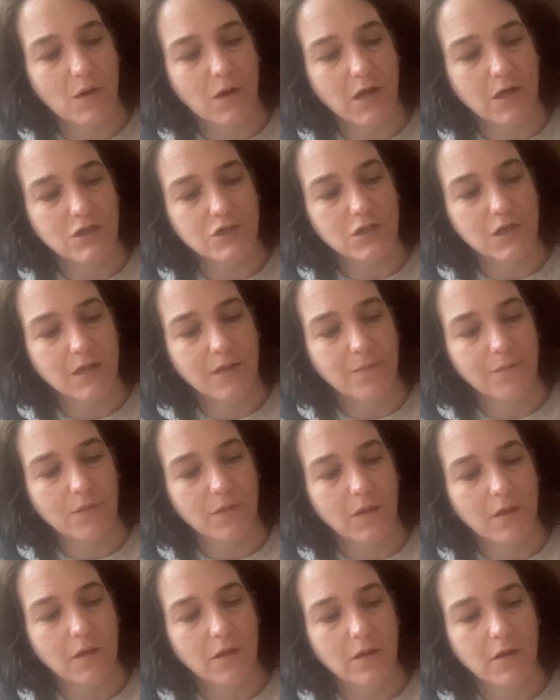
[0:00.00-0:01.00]
actually,
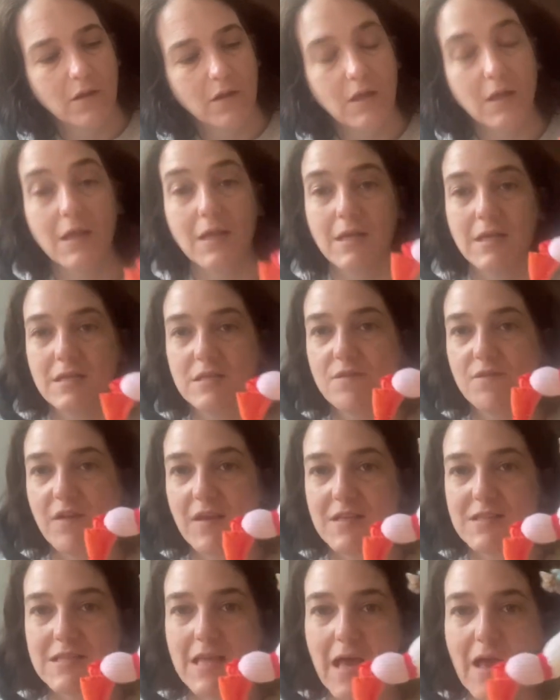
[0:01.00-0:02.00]
need to
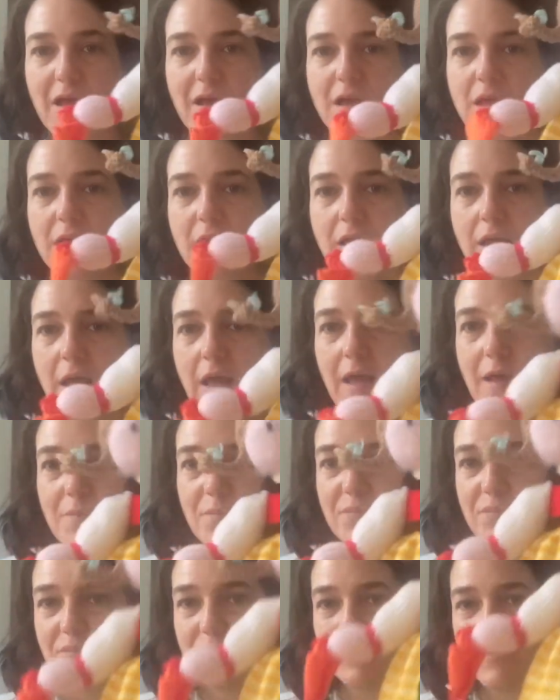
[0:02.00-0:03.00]
fix that.
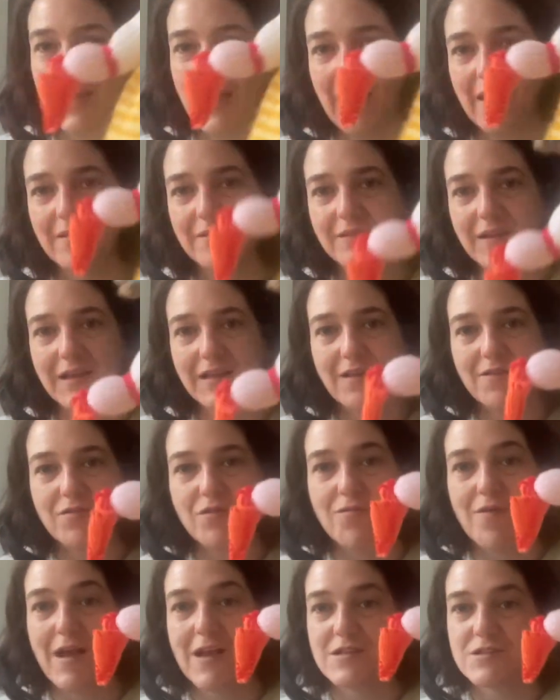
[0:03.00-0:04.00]
Yeah, I love the
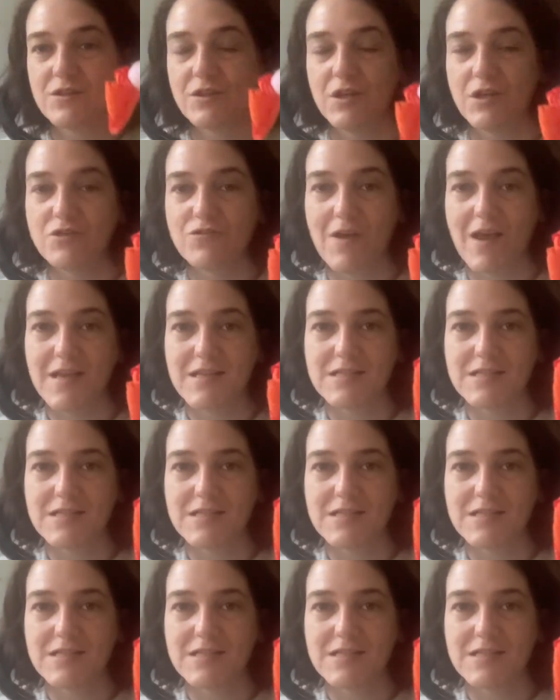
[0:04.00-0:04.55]
rags on her dress,